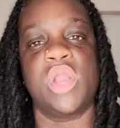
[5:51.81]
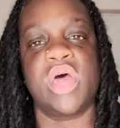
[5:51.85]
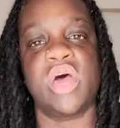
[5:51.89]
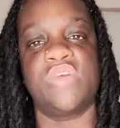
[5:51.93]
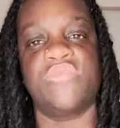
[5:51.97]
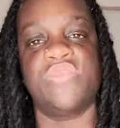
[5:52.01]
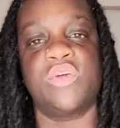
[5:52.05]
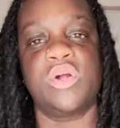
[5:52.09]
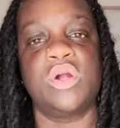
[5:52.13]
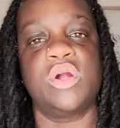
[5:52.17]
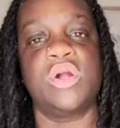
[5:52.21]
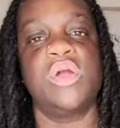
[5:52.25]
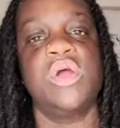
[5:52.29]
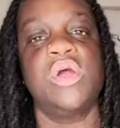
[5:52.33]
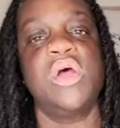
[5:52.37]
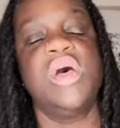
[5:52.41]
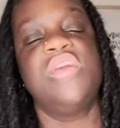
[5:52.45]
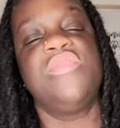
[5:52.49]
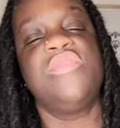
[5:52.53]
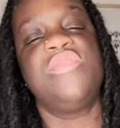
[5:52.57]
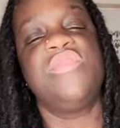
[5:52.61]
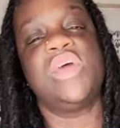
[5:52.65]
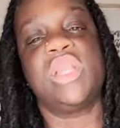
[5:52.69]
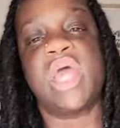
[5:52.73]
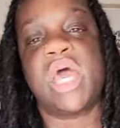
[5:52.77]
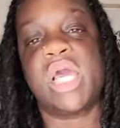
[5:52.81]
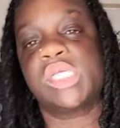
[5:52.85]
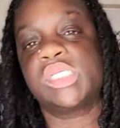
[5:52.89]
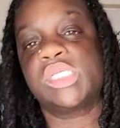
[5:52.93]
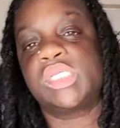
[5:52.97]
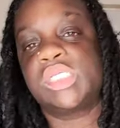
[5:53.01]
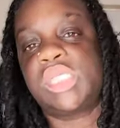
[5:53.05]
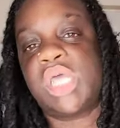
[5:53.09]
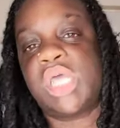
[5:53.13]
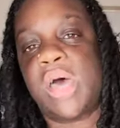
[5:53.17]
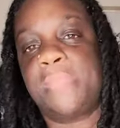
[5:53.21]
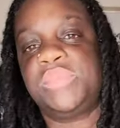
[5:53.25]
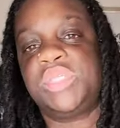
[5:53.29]
the next step to
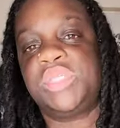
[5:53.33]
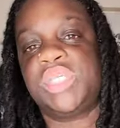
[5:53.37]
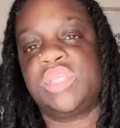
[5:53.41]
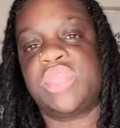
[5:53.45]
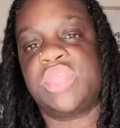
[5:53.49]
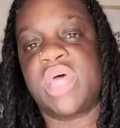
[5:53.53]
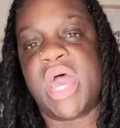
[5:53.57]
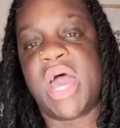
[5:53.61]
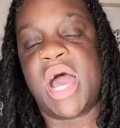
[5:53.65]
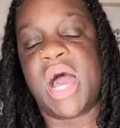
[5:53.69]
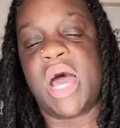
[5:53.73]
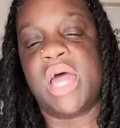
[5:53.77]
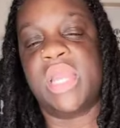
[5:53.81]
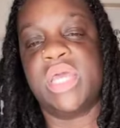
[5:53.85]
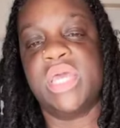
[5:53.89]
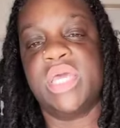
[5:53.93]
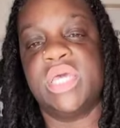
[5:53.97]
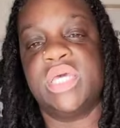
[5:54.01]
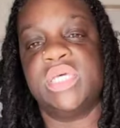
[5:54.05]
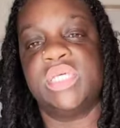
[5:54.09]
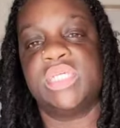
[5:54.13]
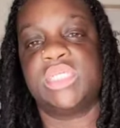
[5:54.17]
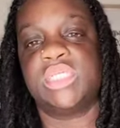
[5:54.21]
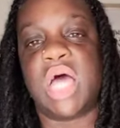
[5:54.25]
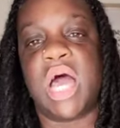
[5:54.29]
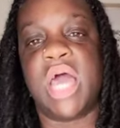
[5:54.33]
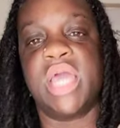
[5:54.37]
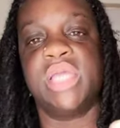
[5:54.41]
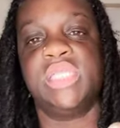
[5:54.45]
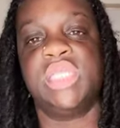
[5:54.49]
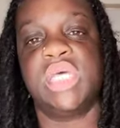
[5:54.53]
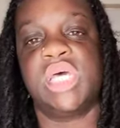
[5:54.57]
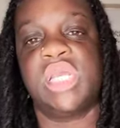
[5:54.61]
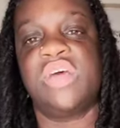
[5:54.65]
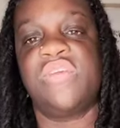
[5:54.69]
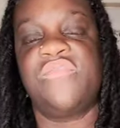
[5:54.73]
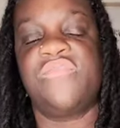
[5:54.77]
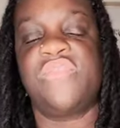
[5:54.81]
that is
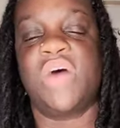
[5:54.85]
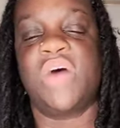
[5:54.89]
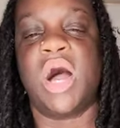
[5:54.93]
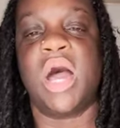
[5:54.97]
identifying